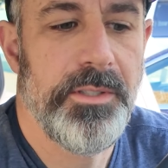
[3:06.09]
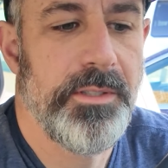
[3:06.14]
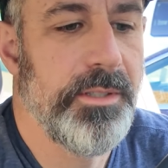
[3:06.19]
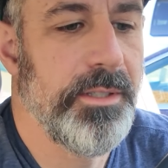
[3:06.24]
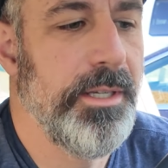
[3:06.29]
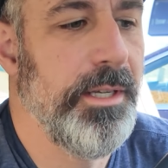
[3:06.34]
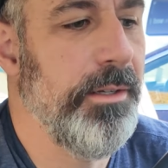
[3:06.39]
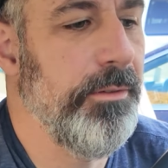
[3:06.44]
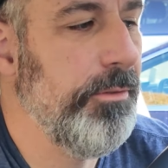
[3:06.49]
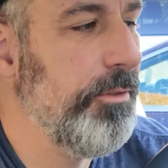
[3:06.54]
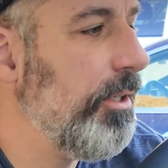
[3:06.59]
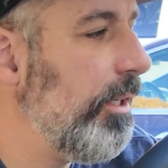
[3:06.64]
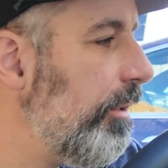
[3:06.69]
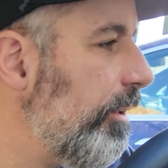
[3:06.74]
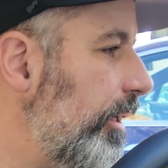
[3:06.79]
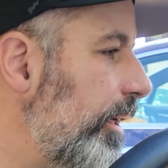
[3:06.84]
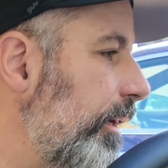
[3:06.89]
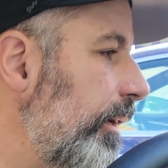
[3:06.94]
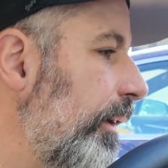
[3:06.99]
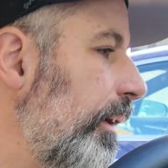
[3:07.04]
to just kind of
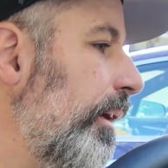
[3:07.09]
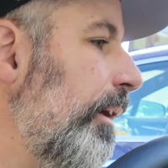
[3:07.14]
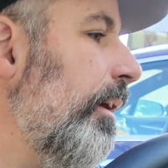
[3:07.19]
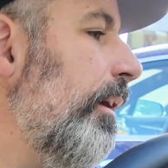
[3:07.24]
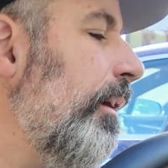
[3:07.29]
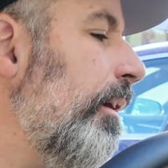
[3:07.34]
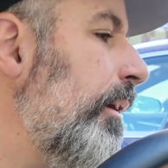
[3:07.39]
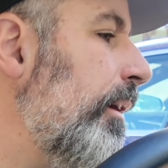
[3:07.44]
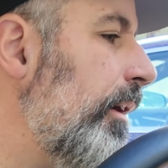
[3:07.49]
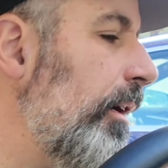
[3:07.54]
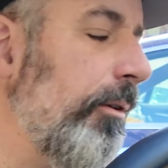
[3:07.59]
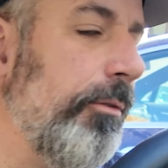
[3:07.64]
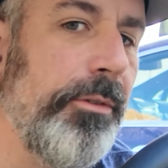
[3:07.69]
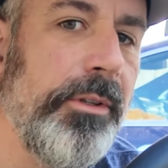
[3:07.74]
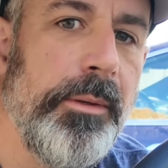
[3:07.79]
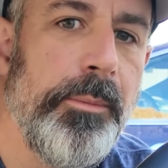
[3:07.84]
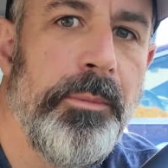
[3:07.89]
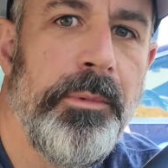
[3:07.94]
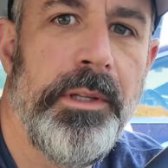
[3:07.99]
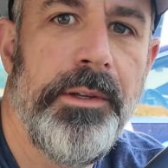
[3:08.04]
gently,
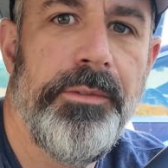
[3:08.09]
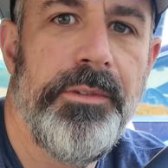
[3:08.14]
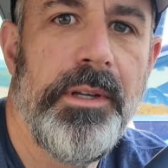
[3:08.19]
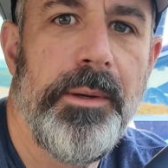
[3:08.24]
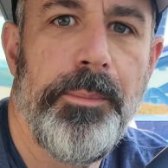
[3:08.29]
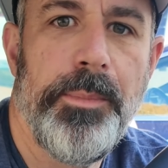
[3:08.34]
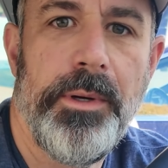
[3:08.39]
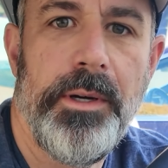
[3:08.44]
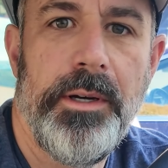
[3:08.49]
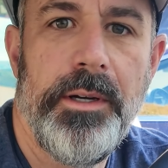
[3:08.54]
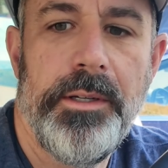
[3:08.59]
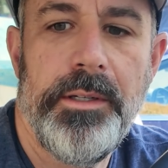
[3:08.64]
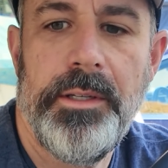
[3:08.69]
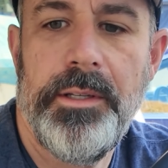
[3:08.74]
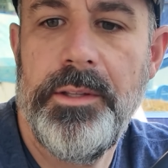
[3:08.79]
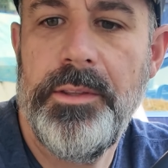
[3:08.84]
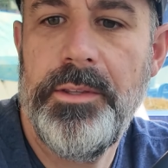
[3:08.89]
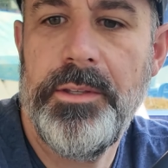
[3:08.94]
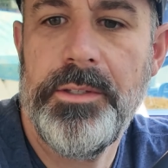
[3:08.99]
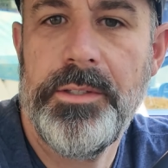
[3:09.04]
carefully lift up on
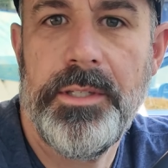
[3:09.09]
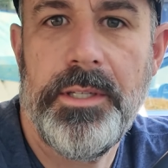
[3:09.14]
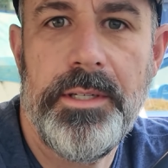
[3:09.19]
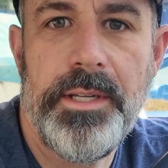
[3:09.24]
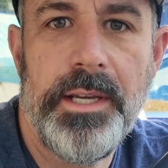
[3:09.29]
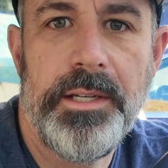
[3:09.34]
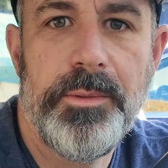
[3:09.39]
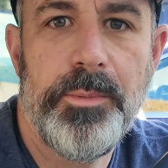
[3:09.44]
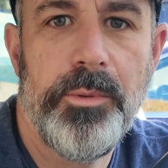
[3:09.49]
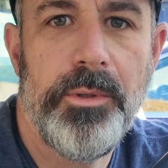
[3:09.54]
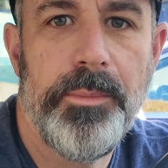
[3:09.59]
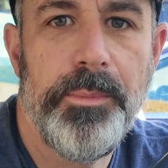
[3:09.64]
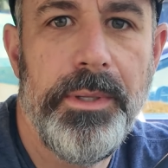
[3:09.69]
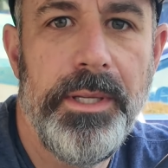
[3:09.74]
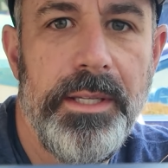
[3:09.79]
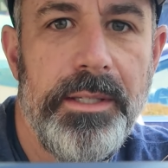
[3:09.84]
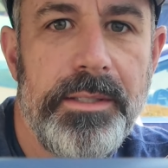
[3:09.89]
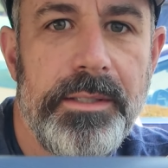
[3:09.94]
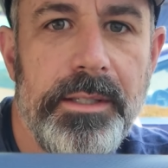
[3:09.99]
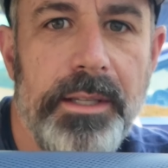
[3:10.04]
this dashboard
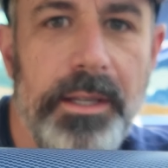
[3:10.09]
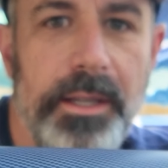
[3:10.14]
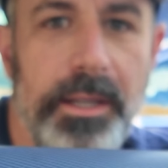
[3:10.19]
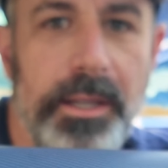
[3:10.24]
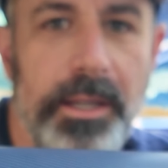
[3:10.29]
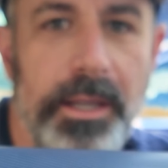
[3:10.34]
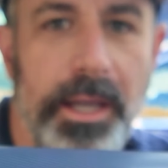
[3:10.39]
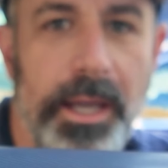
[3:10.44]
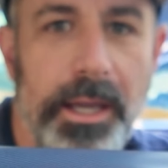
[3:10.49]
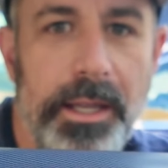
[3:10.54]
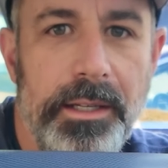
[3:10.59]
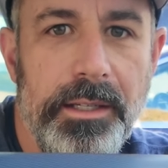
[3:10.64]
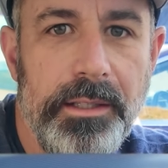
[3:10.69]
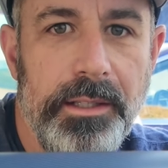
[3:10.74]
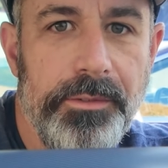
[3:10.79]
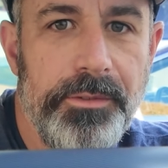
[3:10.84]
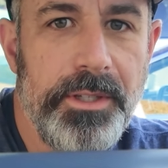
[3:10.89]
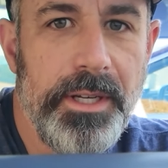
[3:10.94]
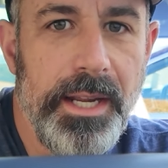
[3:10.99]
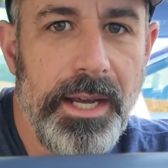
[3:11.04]
piece and
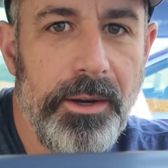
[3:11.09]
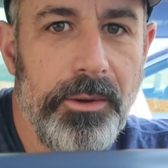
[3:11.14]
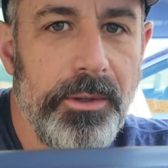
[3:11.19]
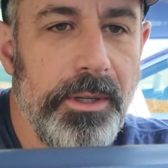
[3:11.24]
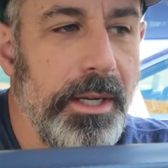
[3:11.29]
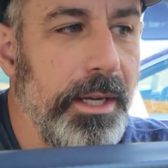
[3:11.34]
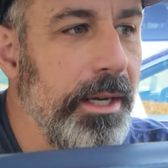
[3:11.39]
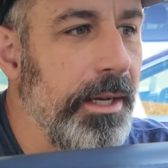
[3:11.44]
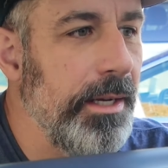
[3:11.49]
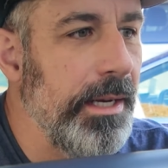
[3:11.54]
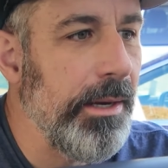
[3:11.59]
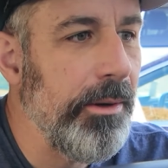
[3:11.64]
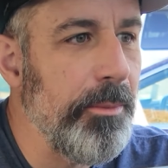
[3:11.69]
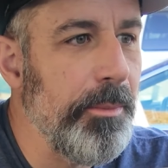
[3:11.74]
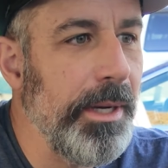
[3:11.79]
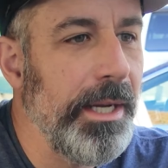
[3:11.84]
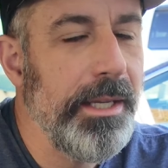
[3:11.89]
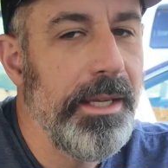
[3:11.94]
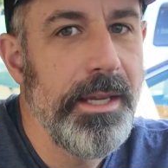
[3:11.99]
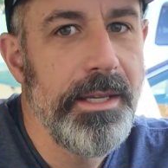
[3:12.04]
lift it out. Now
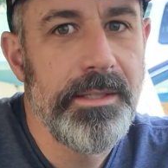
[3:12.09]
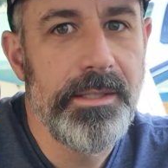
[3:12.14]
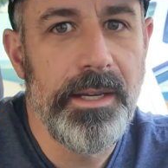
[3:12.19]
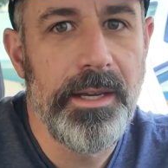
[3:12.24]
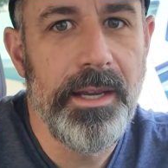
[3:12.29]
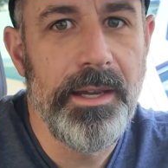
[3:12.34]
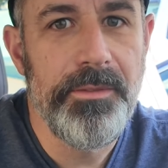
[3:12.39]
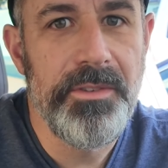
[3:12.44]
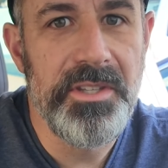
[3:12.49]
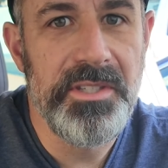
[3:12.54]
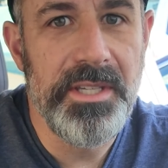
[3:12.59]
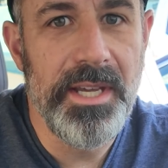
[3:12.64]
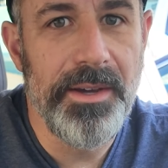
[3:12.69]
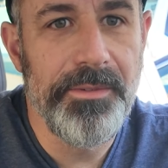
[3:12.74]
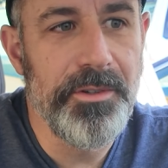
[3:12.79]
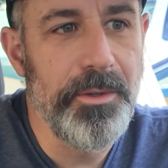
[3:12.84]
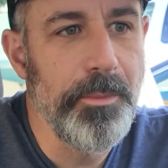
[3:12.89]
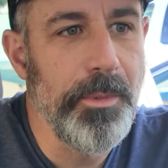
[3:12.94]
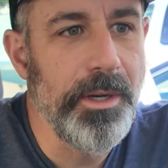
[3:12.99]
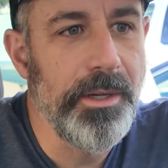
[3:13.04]
in my case, I have this
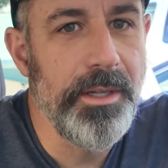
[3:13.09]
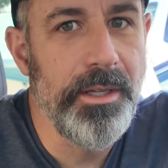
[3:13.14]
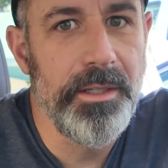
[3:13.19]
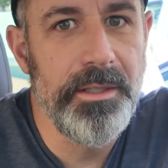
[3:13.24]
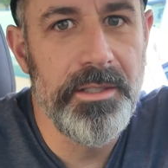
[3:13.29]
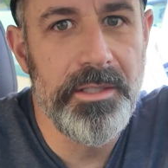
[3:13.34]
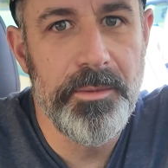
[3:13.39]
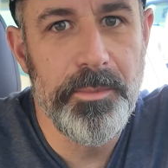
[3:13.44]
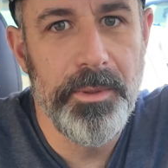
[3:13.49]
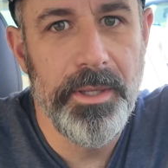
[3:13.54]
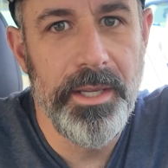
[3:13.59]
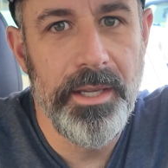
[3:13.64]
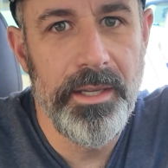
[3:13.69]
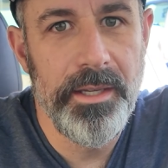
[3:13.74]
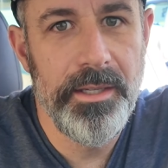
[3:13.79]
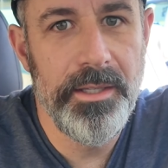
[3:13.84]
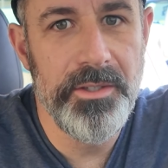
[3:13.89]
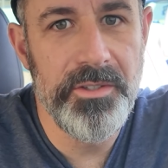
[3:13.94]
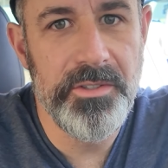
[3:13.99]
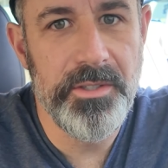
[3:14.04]
aftermarket
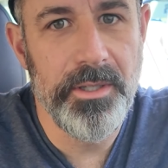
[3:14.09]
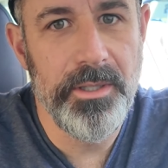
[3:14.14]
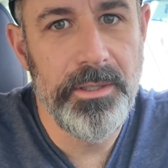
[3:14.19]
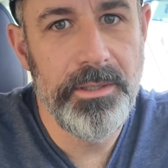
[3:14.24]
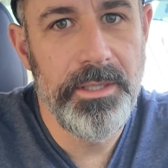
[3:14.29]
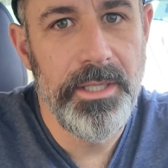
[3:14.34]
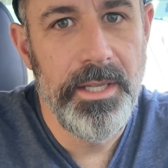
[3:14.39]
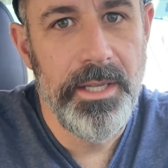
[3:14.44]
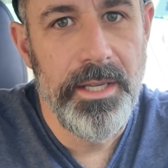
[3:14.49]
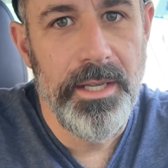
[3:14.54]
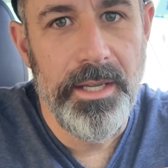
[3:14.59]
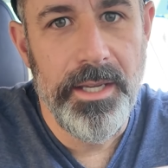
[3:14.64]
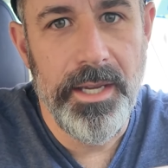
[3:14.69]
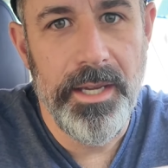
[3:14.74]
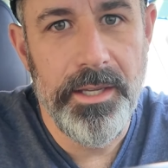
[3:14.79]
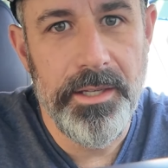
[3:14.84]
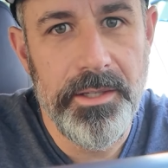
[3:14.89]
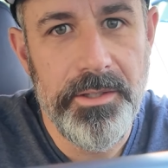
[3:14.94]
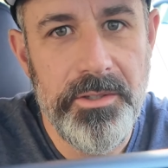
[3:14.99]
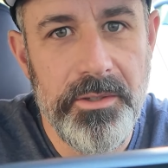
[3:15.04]
display installed,
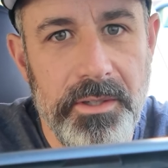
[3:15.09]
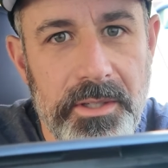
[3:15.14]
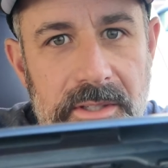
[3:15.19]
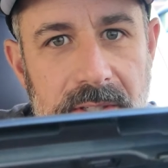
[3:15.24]
and as you